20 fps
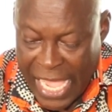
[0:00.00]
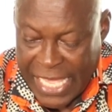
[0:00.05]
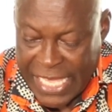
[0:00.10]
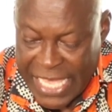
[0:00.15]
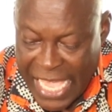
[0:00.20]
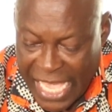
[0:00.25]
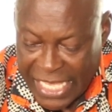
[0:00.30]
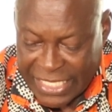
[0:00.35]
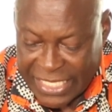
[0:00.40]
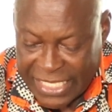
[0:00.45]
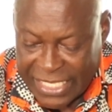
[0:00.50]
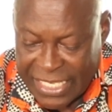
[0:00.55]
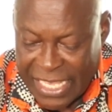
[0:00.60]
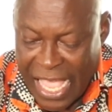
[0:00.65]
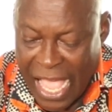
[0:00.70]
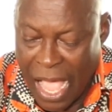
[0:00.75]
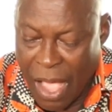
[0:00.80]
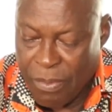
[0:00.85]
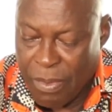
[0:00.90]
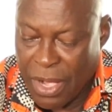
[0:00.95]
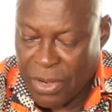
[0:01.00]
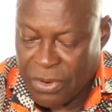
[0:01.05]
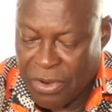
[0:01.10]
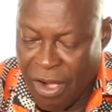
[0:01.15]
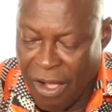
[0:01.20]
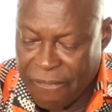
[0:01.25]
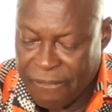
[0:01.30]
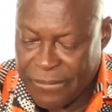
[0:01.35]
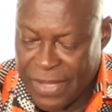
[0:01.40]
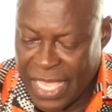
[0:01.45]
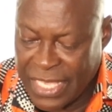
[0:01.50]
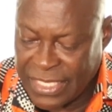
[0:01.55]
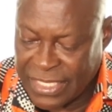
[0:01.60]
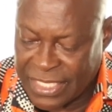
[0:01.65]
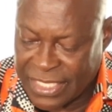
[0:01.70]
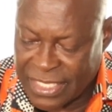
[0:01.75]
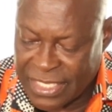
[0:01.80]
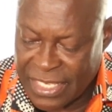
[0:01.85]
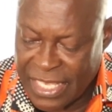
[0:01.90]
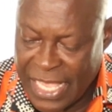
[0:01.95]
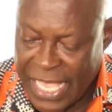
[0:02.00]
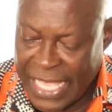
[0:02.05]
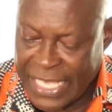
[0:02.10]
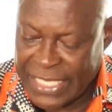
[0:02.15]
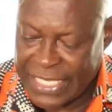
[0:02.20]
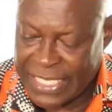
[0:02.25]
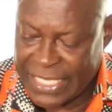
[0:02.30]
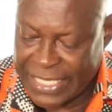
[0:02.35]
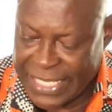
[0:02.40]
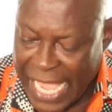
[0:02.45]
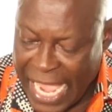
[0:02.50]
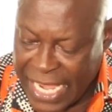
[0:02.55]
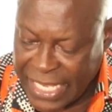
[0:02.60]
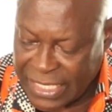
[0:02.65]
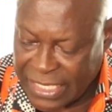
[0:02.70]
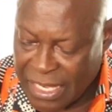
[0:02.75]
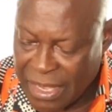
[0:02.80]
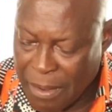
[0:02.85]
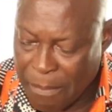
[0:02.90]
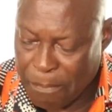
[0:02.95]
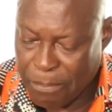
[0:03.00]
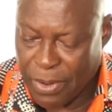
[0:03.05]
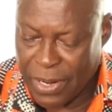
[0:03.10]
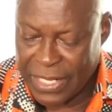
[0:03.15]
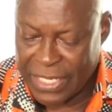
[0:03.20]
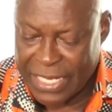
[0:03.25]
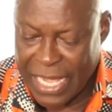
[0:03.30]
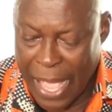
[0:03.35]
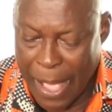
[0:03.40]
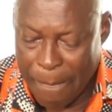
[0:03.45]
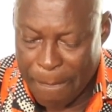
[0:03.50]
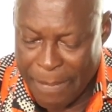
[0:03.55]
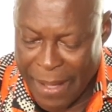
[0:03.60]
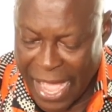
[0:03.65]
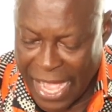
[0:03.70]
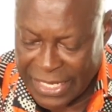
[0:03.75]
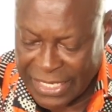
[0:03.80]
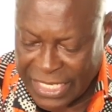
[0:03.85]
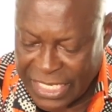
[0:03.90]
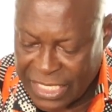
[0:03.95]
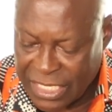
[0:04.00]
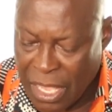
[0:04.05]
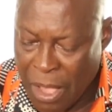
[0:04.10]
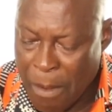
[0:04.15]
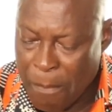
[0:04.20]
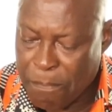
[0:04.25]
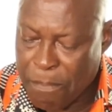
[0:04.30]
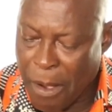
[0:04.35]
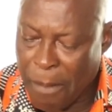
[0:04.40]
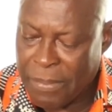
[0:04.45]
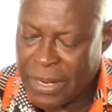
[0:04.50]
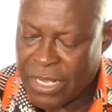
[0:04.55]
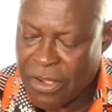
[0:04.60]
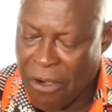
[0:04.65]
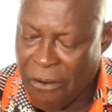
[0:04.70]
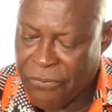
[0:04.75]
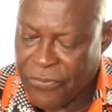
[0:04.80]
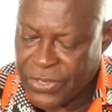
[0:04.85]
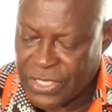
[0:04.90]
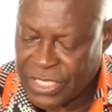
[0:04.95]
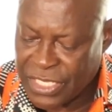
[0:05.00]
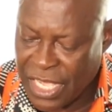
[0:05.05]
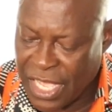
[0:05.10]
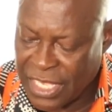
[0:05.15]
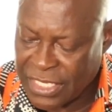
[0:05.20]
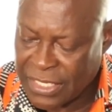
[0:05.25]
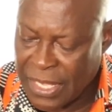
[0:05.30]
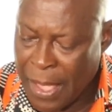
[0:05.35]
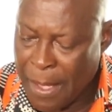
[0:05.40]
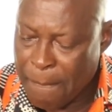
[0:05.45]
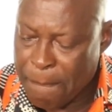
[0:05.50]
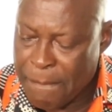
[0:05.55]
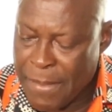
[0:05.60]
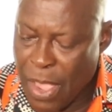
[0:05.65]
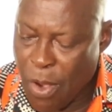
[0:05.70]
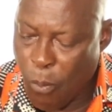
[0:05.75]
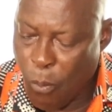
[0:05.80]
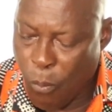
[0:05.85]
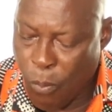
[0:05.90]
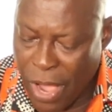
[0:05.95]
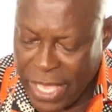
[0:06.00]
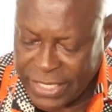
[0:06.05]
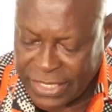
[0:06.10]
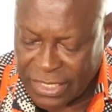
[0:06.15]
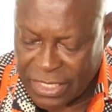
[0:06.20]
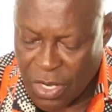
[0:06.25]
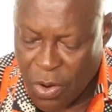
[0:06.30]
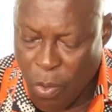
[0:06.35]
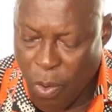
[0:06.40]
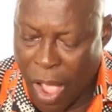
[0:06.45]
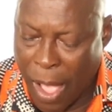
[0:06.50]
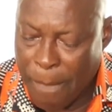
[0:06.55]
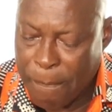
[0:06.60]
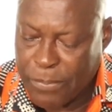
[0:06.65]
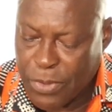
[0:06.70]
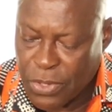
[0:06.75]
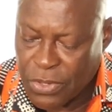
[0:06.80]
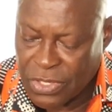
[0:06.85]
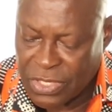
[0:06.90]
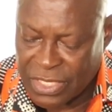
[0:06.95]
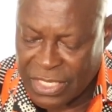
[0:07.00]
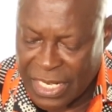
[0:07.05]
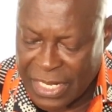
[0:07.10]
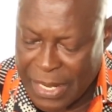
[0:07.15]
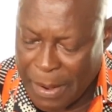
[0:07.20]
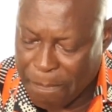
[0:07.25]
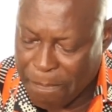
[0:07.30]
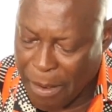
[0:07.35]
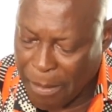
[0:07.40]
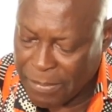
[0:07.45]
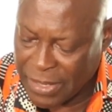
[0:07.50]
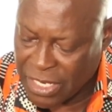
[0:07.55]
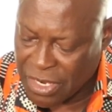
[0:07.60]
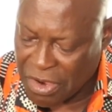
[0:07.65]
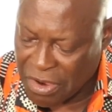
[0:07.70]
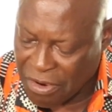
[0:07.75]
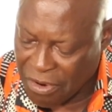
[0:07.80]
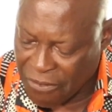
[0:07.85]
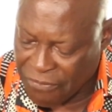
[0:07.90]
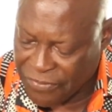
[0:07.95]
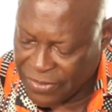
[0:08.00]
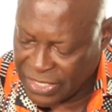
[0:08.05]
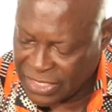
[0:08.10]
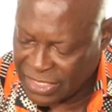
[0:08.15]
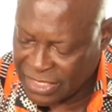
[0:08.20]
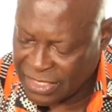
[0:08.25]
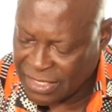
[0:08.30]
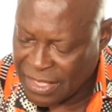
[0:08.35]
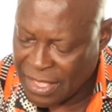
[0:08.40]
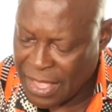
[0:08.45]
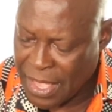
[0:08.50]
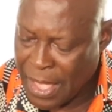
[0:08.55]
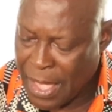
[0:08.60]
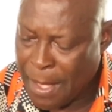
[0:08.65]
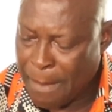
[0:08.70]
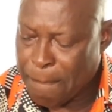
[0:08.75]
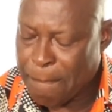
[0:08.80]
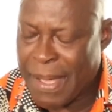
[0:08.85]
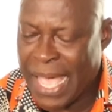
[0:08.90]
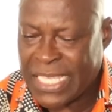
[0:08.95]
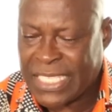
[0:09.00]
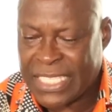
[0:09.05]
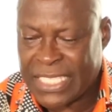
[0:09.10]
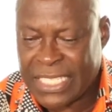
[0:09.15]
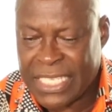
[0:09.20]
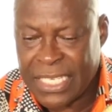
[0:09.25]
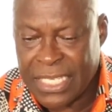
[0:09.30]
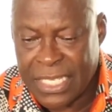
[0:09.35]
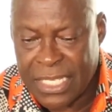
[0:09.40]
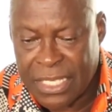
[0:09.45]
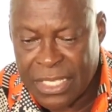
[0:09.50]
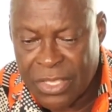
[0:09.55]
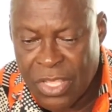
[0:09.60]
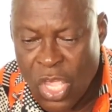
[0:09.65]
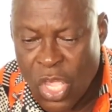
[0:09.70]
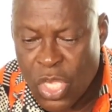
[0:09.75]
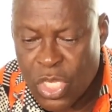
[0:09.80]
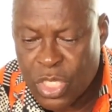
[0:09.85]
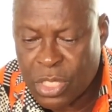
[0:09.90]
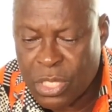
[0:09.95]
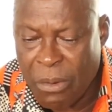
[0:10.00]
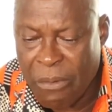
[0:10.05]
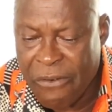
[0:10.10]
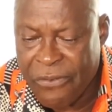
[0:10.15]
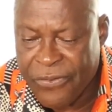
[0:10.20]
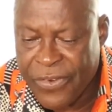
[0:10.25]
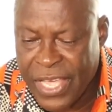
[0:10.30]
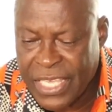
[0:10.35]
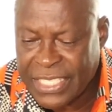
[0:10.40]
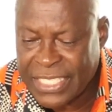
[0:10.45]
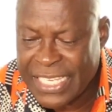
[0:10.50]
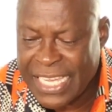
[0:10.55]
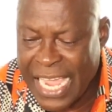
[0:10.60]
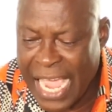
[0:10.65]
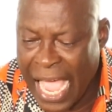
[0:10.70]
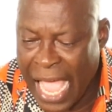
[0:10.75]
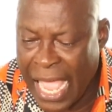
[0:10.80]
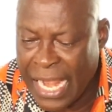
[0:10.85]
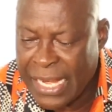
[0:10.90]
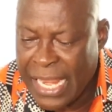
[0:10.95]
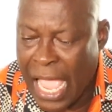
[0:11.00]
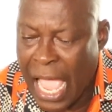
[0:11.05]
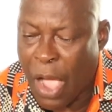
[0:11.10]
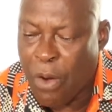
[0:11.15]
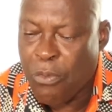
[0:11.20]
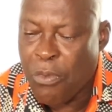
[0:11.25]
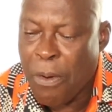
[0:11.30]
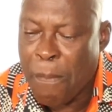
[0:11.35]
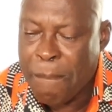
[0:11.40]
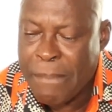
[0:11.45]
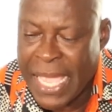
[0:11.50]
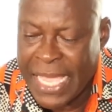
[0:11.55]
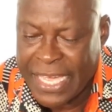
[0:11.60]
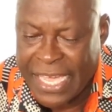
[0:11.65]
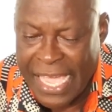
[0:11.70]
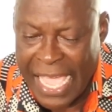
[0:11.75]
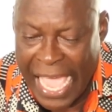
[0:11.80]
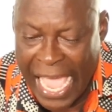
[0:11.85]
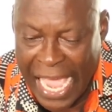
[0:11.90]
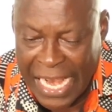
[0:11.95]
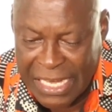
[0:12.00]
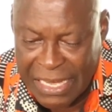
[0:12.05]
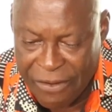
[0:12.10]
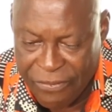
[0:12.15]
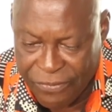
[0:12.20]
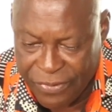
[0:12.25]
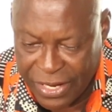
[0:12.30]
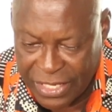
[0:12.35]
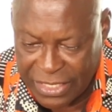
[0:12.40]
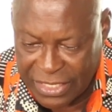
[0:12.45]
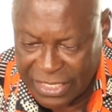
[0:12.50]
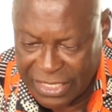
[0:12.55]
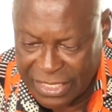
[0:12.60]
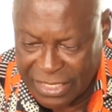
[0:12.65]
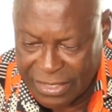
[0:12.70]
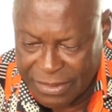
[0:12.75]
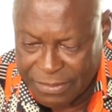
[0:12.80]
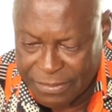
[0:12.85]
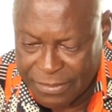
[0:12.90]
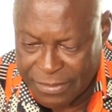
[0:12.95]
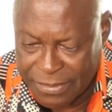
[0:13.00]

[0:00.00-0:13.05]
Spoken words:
Yes, our governments, state, political parties, public officials may waste or abuse the public coffers, but still some of us can and will make a difference.